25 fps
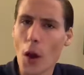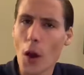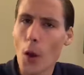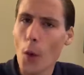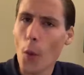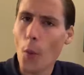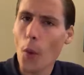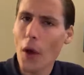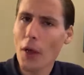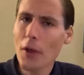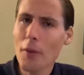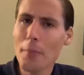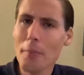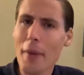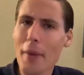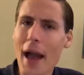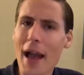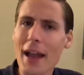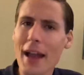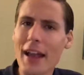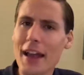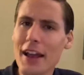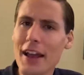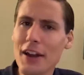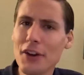Welcome
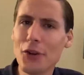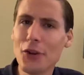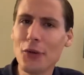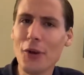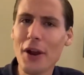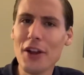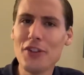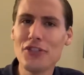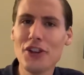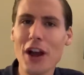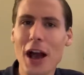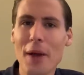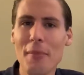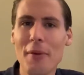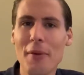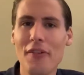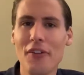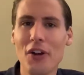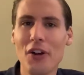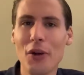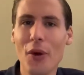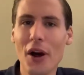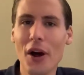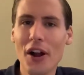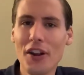back and great job,
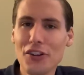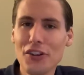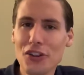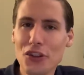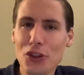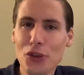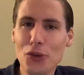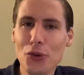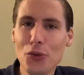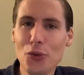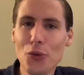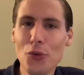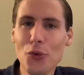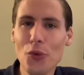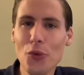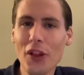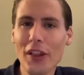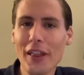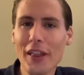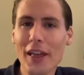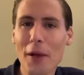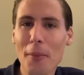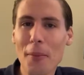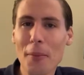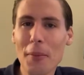everyone. You
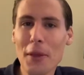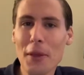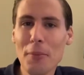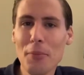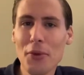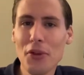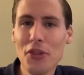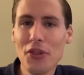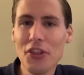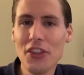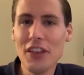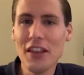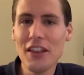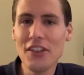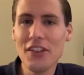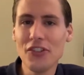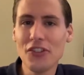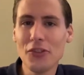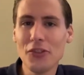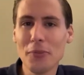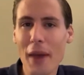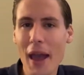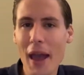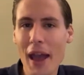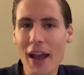really helped me put the
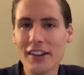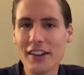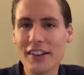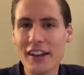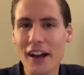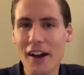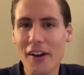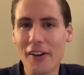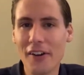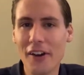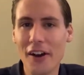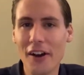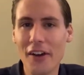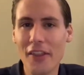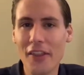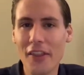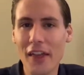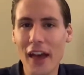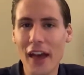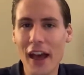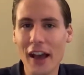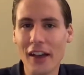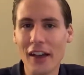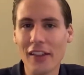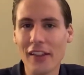smack down on
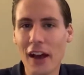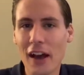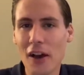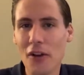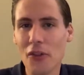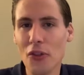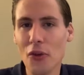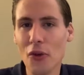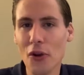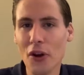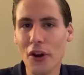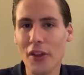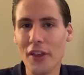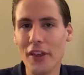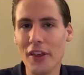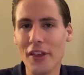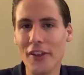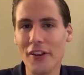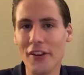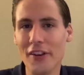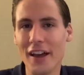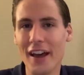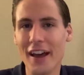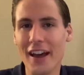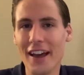that clown lawyer the
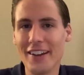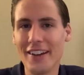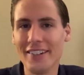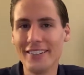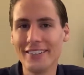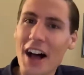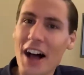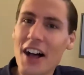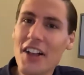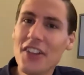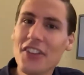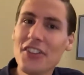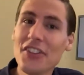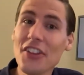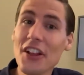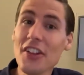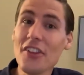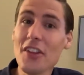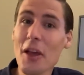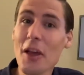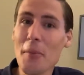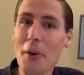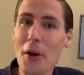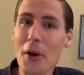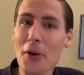other day.
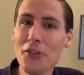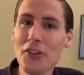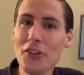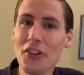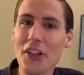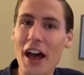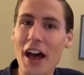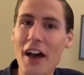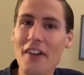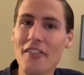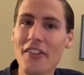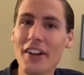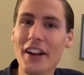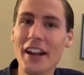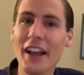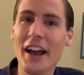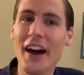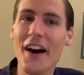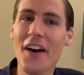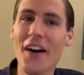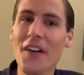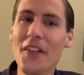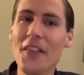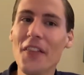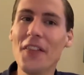Since I posted that
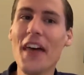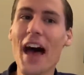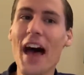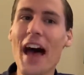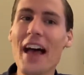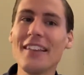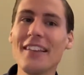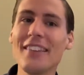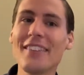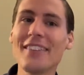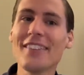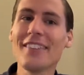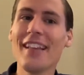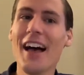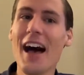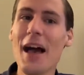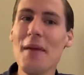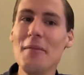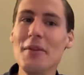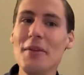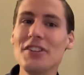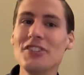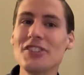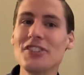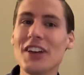video, that
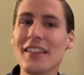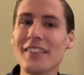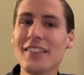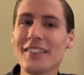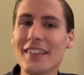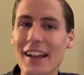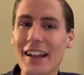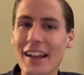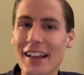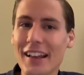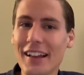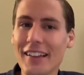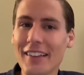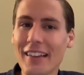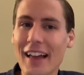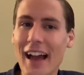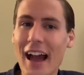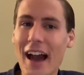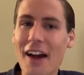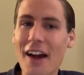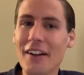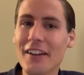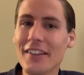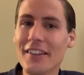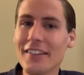slimy jet-setting
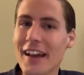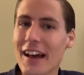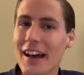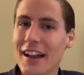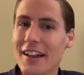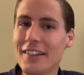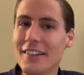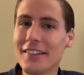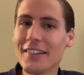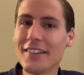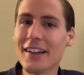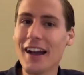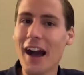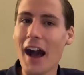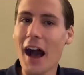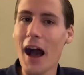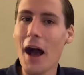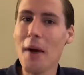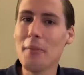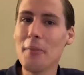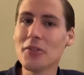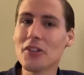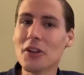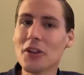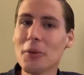clown has had his
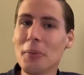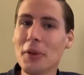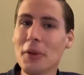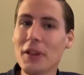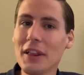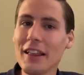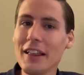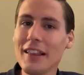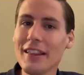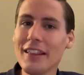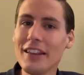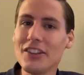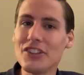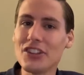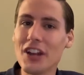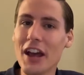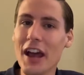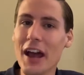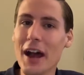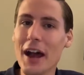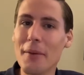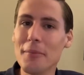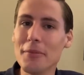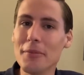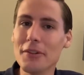comms completely
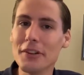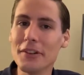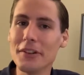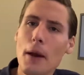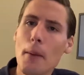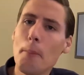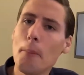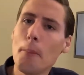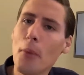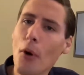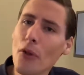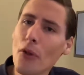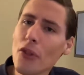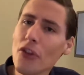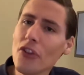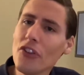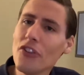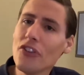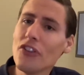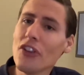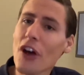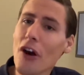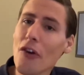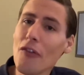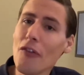jammed. Both
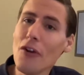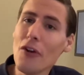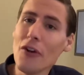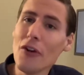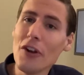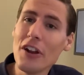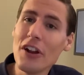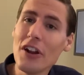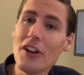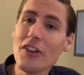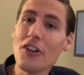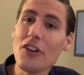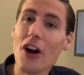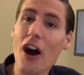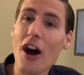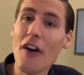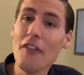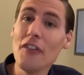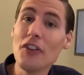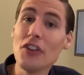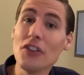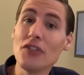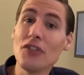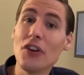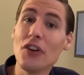his cell phone and his
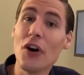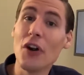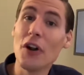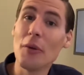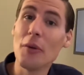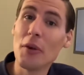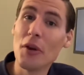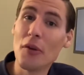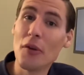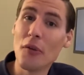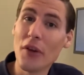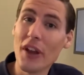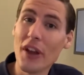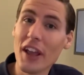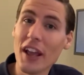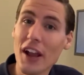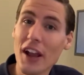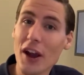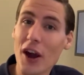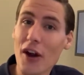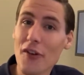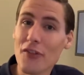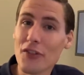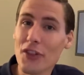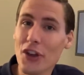office phone have been
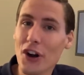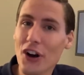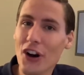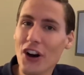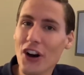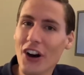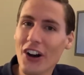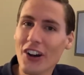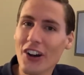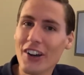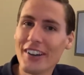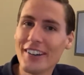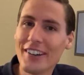ringing off the hook,